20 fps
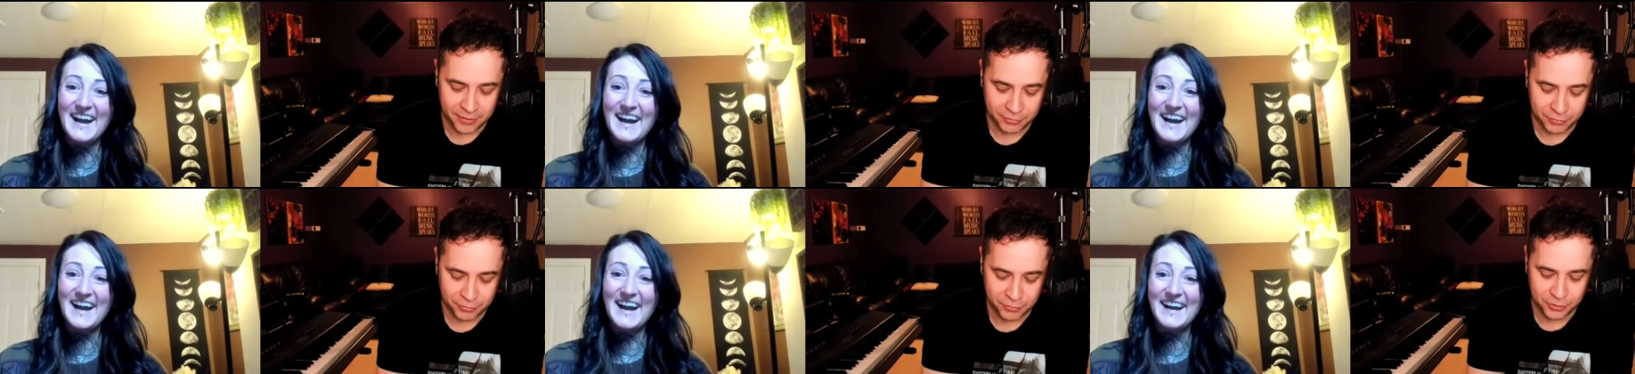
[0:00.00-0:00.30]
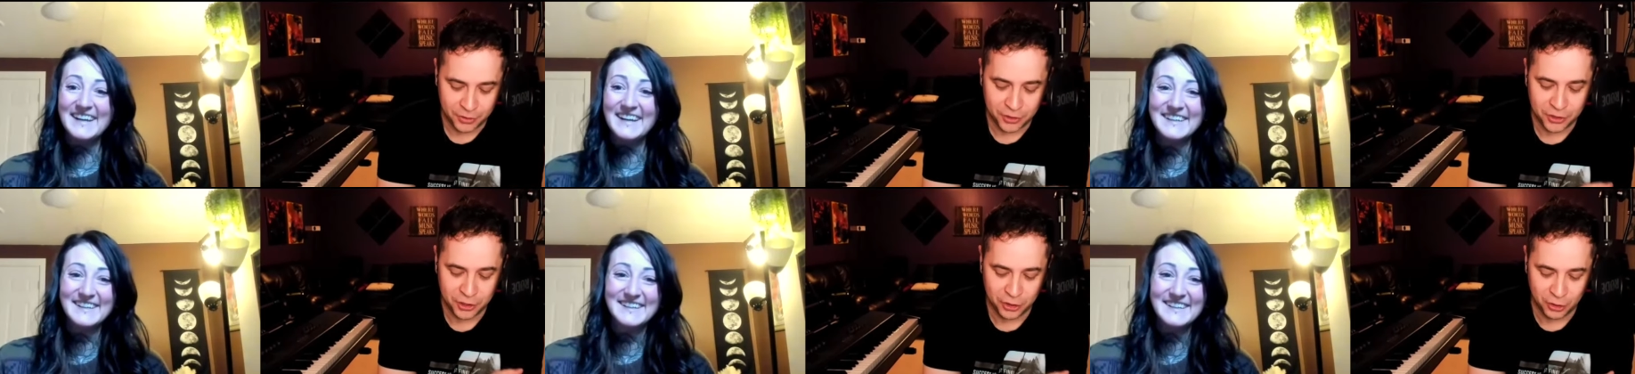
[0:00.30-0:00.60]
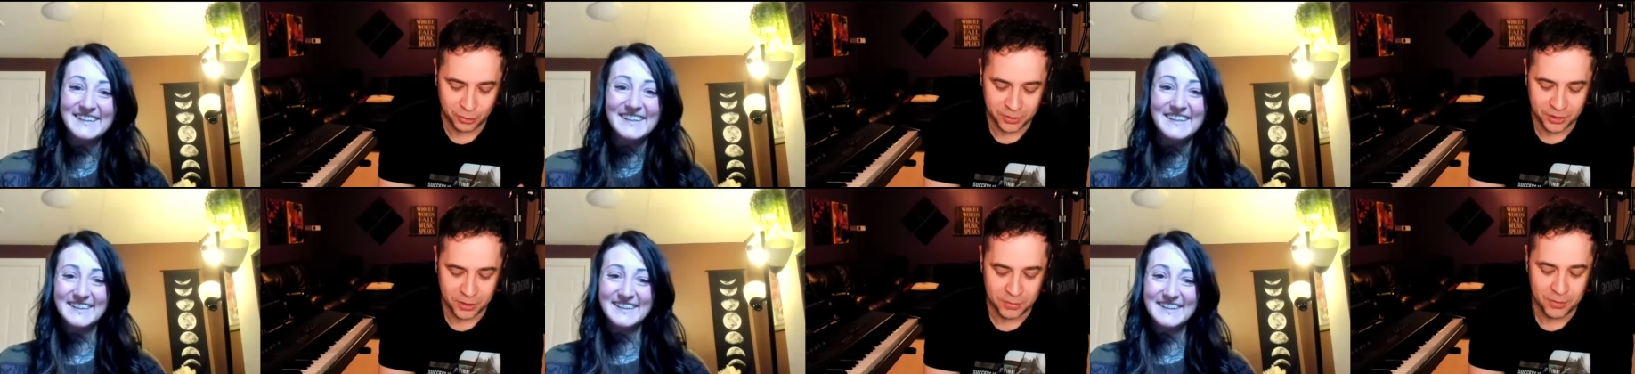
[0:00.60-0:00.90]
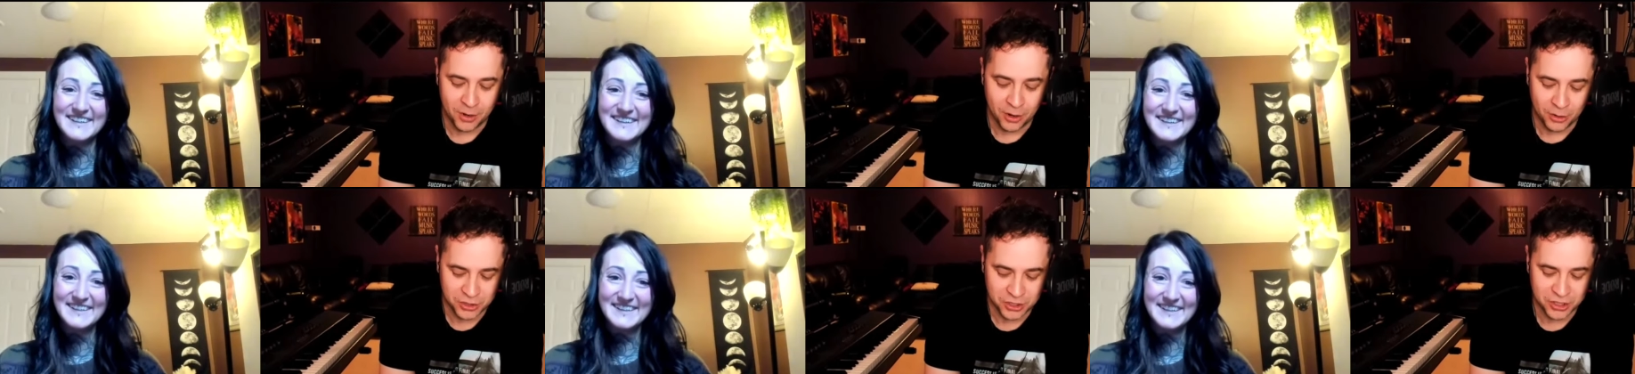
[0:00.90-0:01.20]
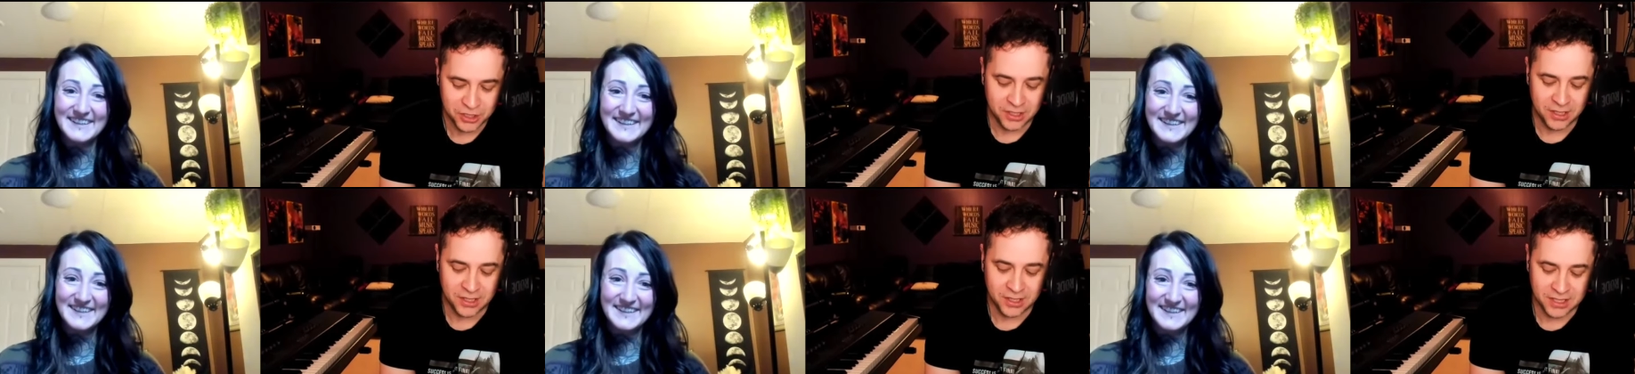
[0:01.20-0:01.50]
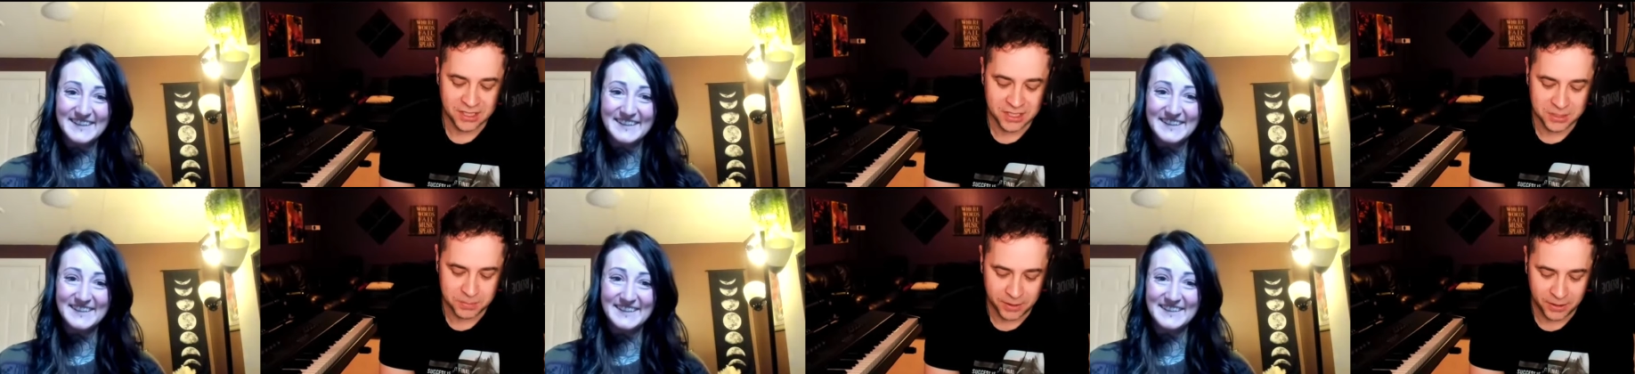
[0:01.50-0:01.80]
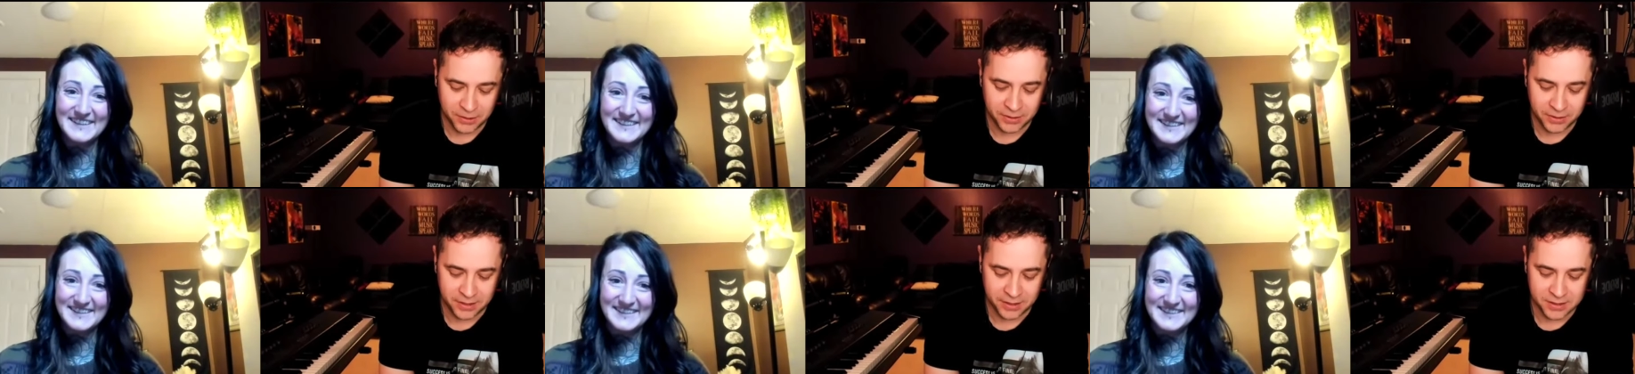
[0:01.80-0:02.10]
Speaker 1: through human emotion and
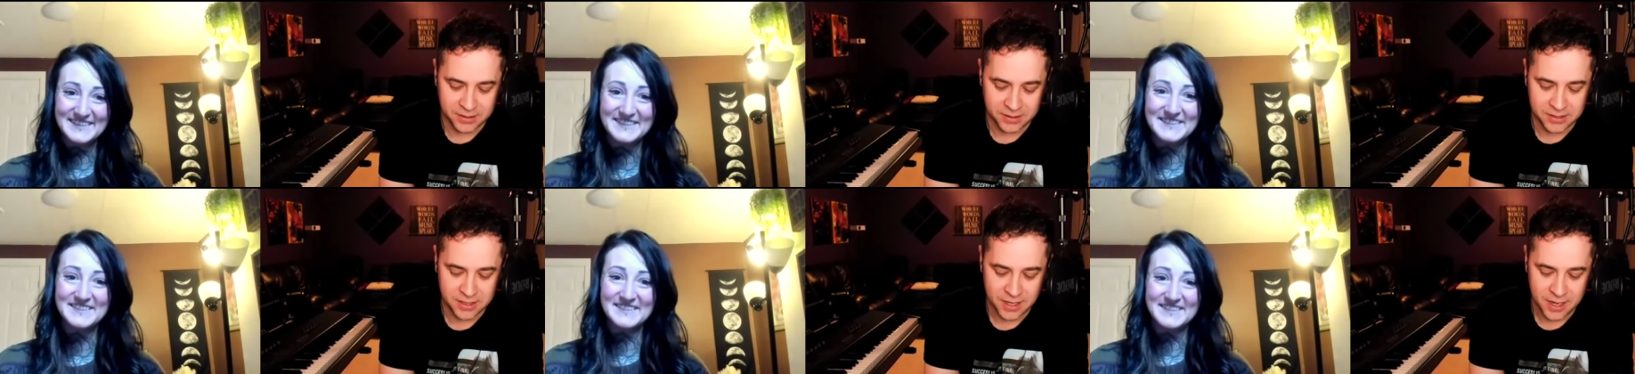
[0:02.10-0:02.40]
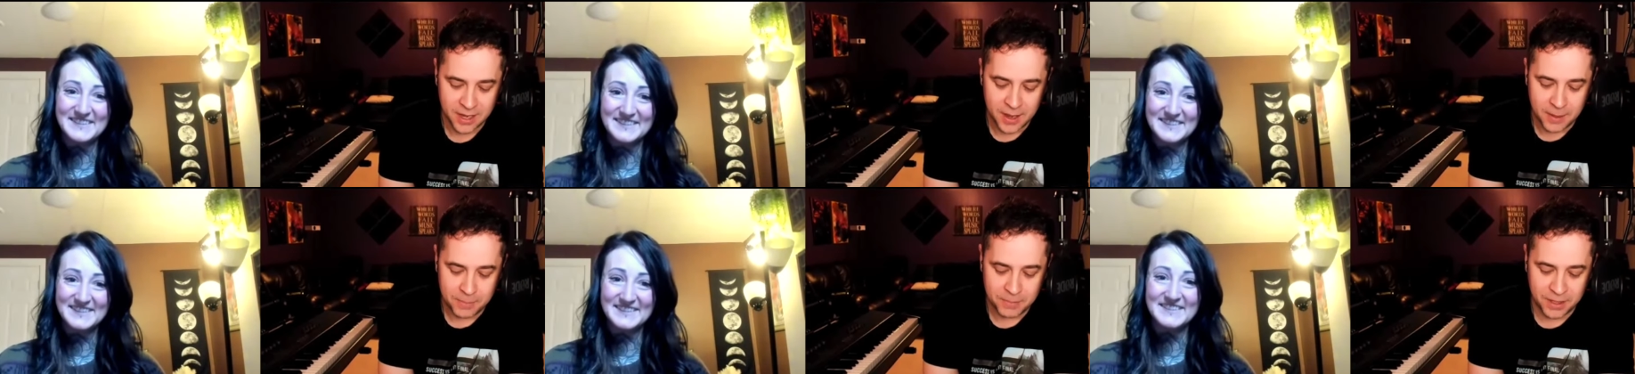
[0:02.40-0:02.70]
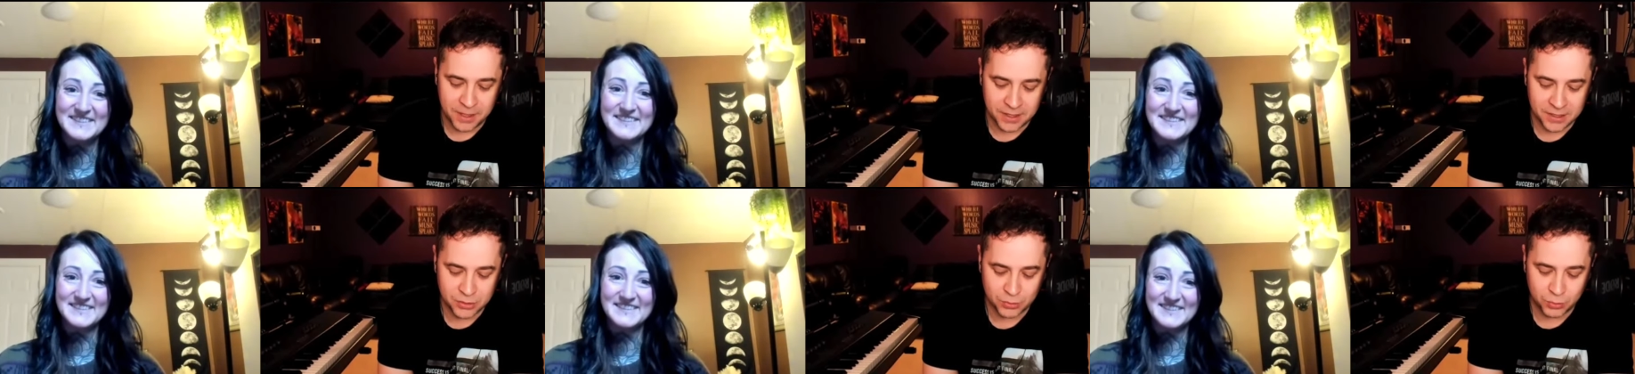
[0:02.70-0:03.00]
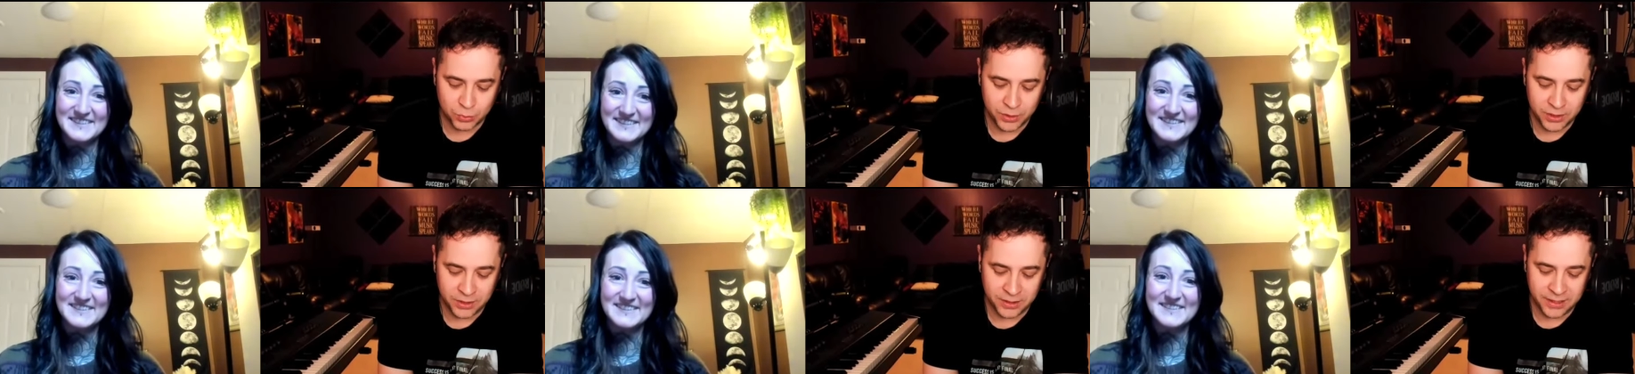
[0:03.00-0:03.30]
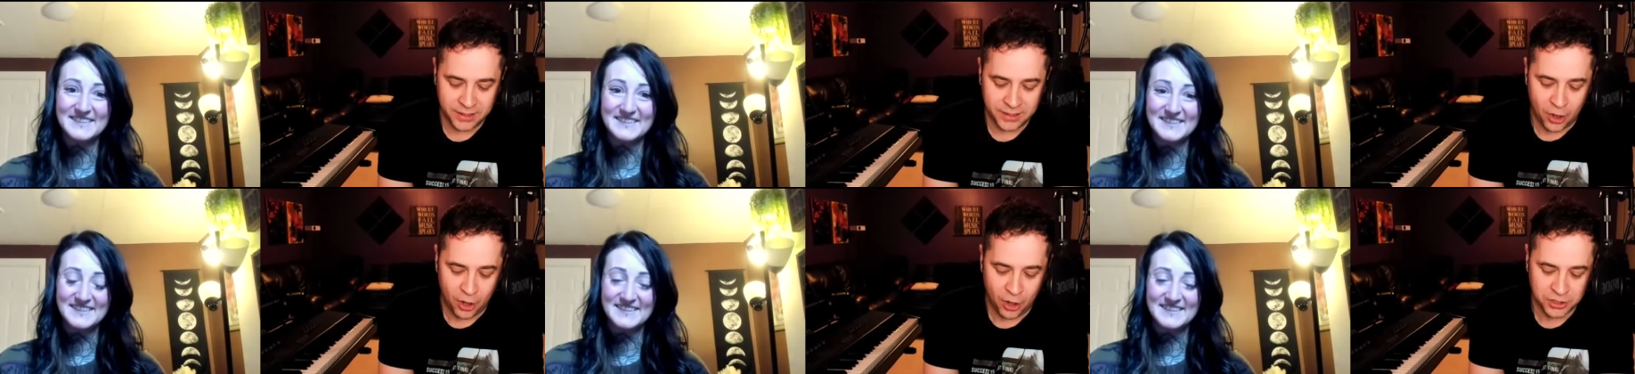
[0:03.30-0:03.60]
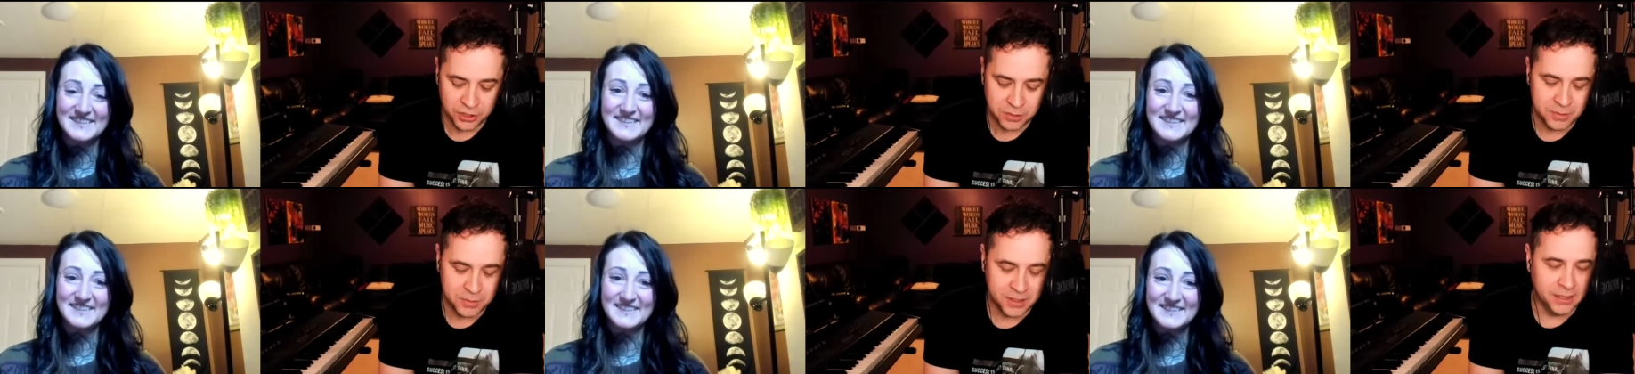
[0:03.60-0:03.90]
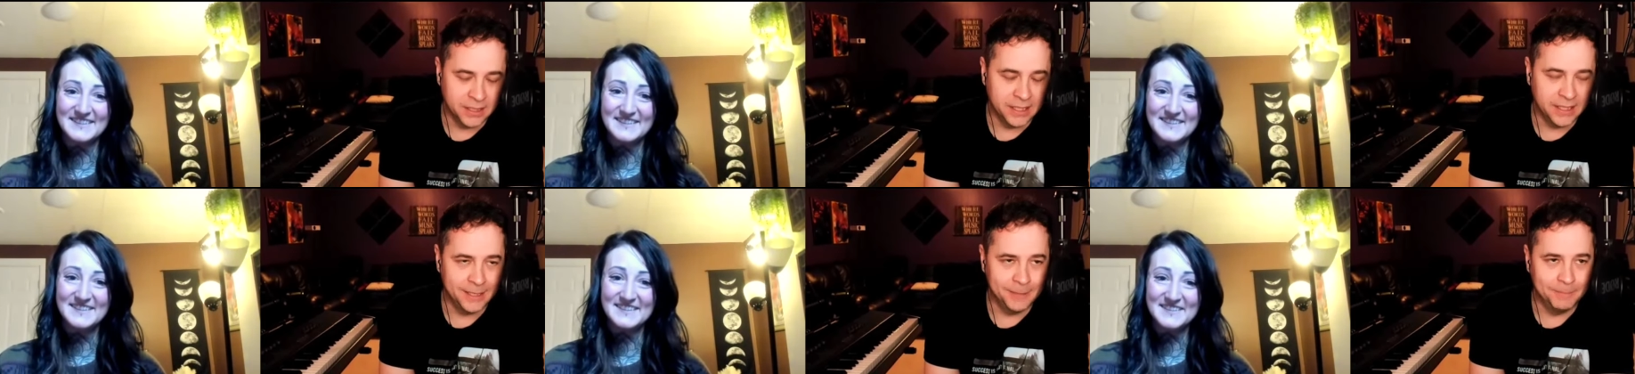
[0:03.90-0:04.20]
experience, because really
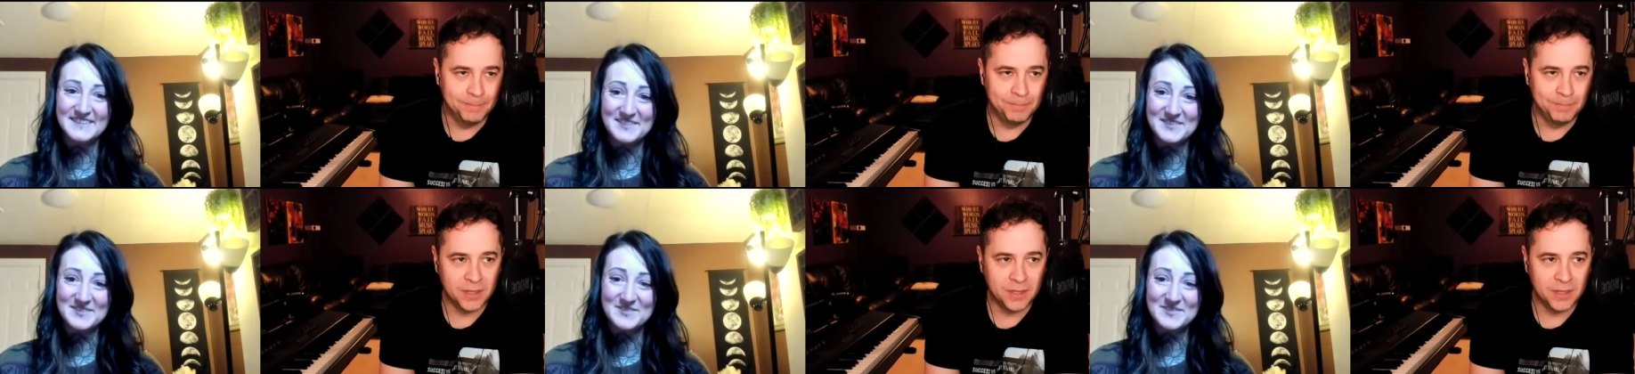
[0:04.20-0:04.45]
ultimately